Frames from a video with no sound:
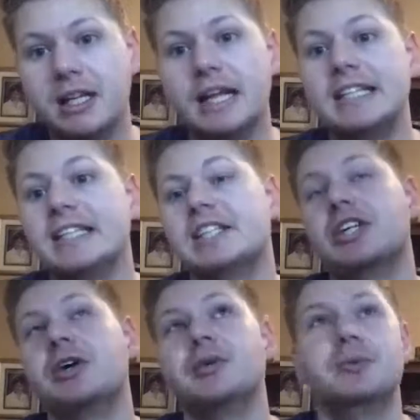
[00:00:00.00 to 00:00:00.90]
I needed to
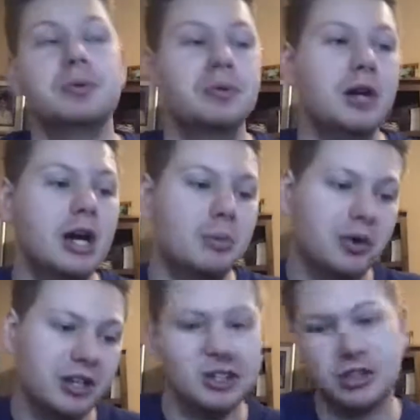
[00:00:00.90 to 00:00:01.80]
go through
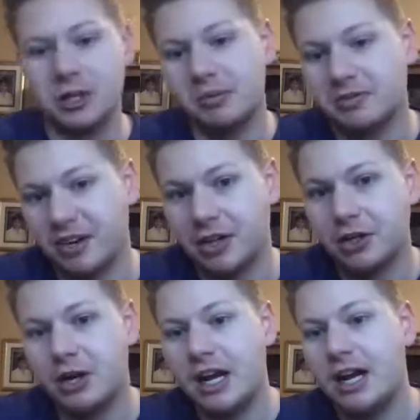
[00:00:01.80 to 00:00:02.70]
both Instagram and
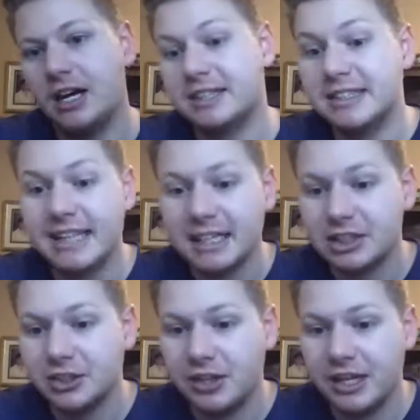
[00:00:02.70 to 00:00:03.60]
Vero to get
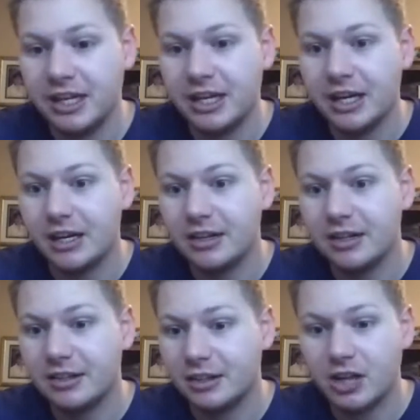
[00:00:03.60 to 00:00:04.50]
to the
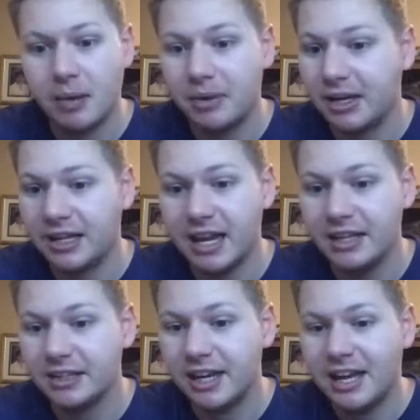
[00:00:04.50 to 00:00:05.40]
topic at
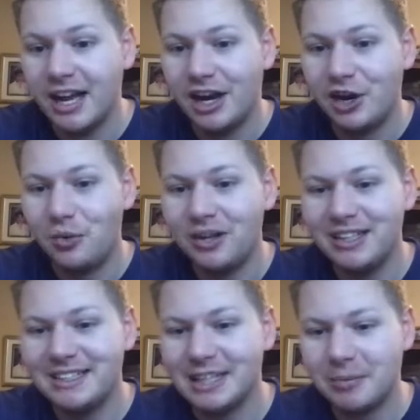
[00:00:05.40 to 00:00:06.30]
hand. What
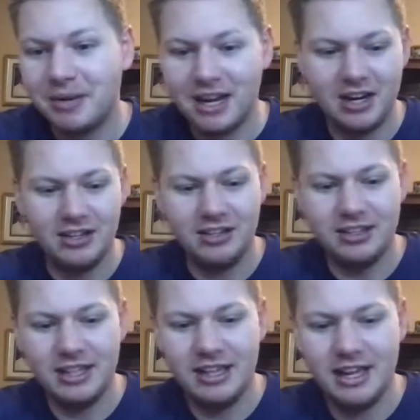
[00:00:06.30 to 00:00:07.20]
is up,
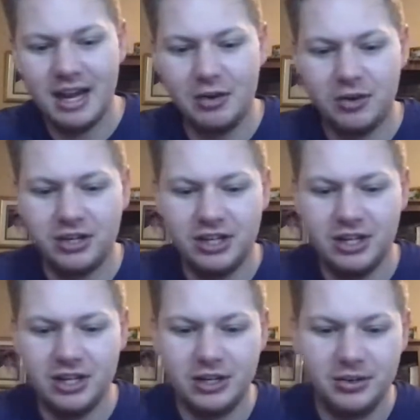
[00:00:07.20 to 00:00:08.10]
Carolyn? How are
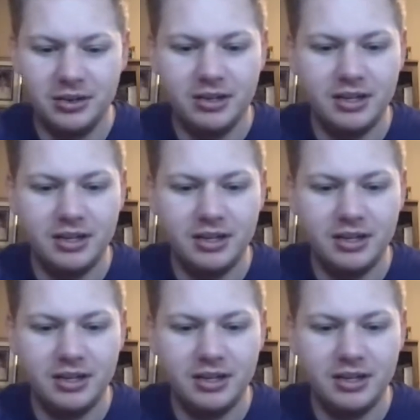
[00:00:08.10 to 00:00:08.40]
you?